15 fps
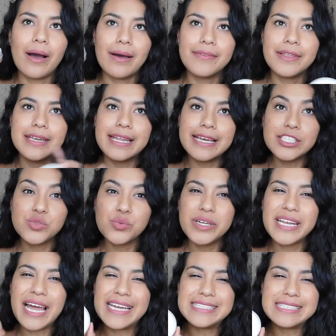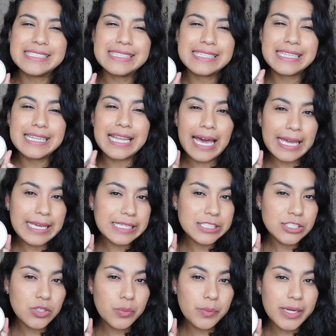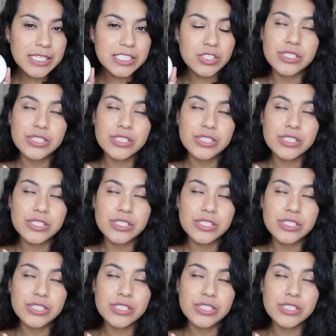the next one I didn't like so much,